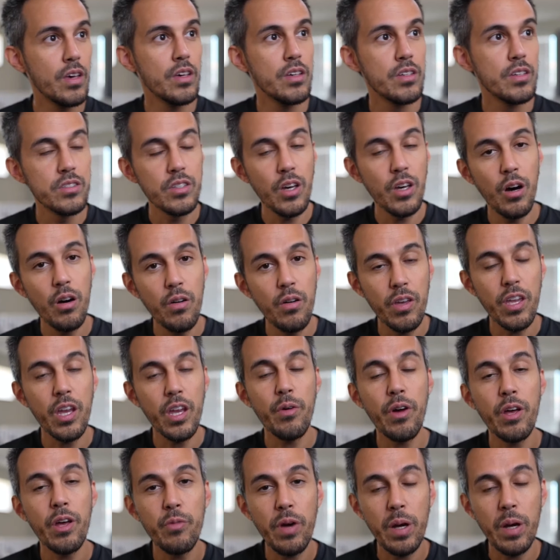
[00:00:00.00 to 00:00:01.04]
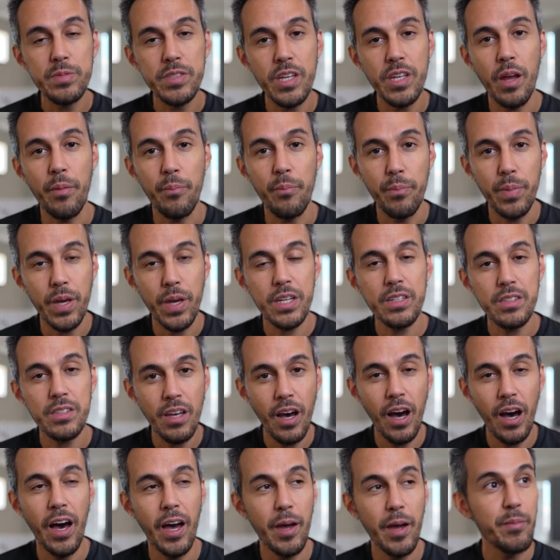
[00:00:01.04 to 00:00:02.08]
So here on the website at
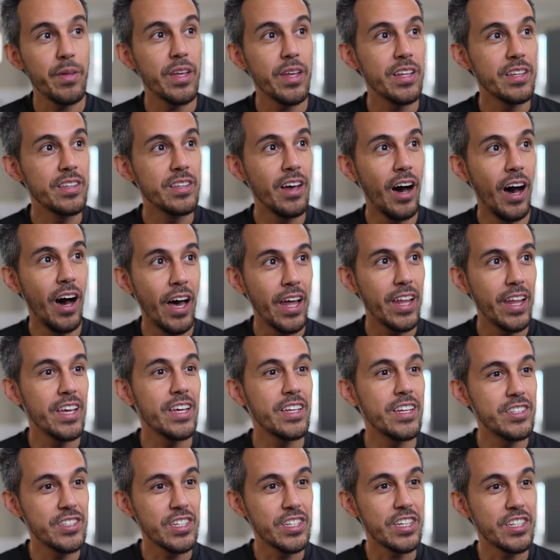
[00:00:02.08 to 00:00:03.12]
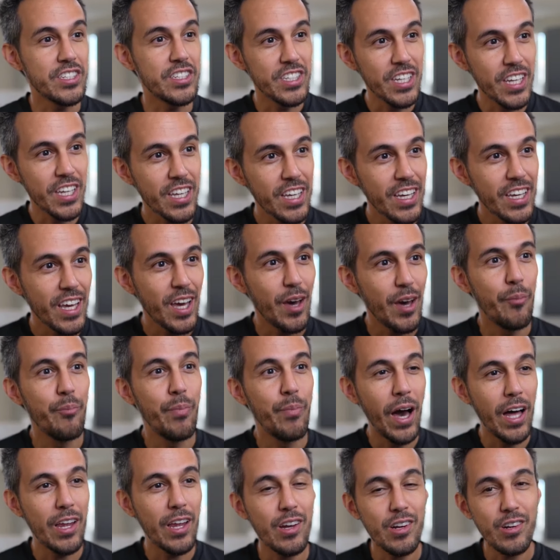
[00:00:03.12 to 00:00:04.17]
bigtime.gg,
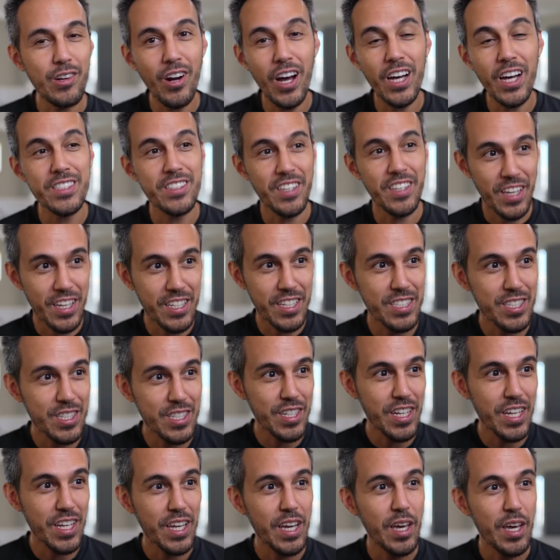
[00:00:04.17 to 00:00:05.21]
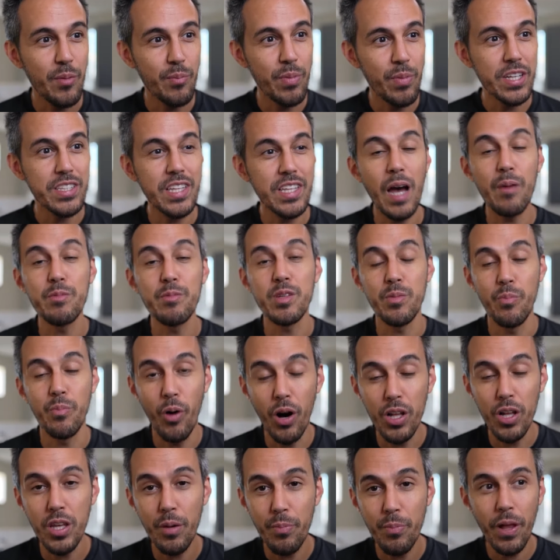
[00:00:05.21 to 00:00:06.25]
Battle Across History, Big Time is a
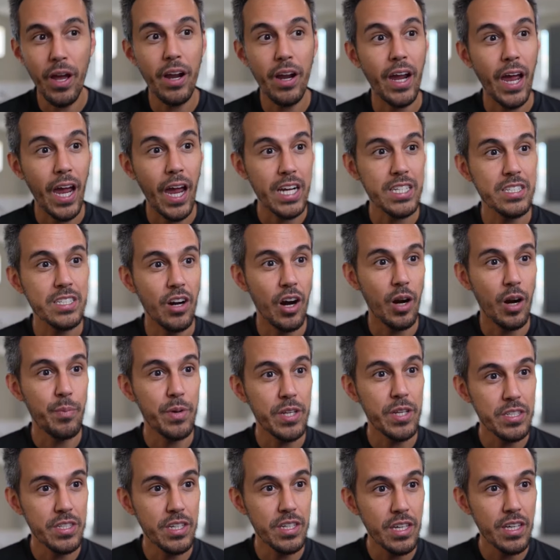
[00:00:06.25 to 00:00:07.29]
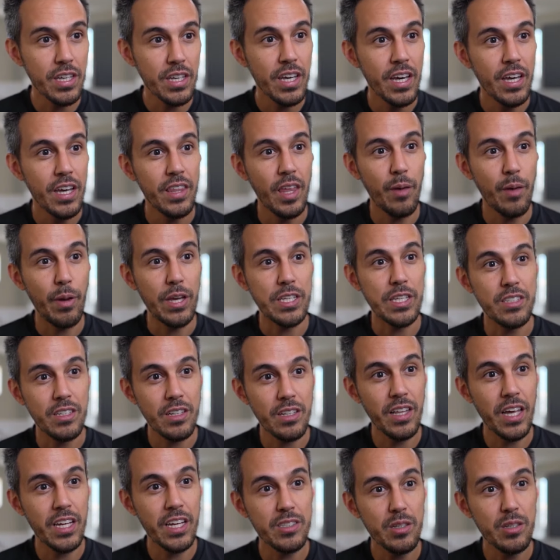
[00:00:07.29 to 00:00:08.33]
multiplayer action RPG that makes
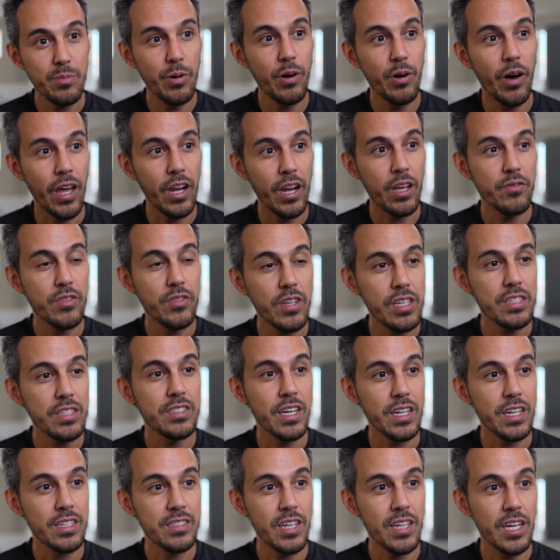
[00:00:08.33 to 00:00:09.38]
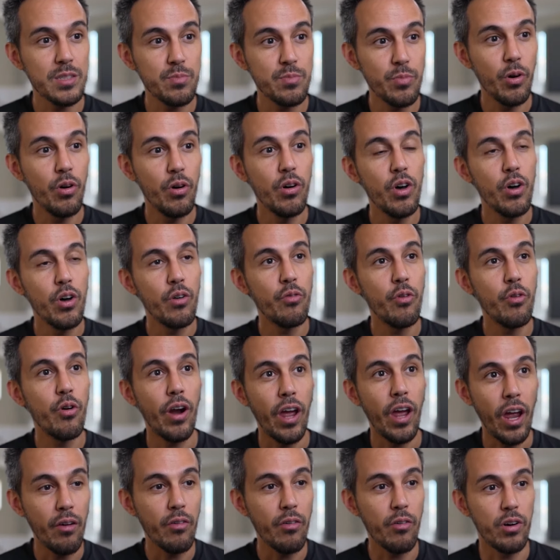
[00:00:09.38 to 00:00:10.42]
collectible NFTs accessible for
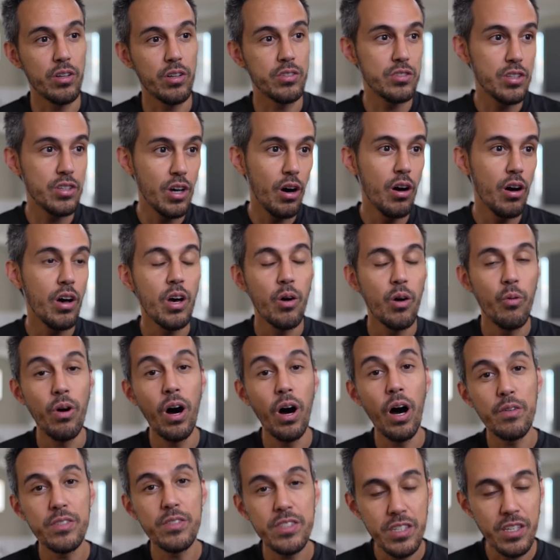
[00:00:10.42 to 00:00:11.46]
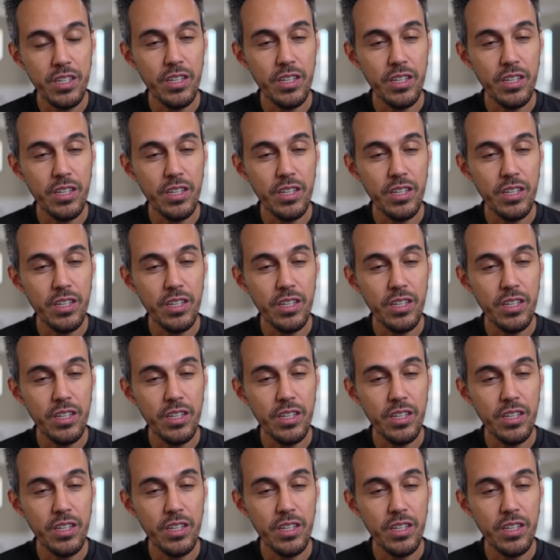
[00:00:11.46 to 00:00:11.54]
everyone. So we'll obviously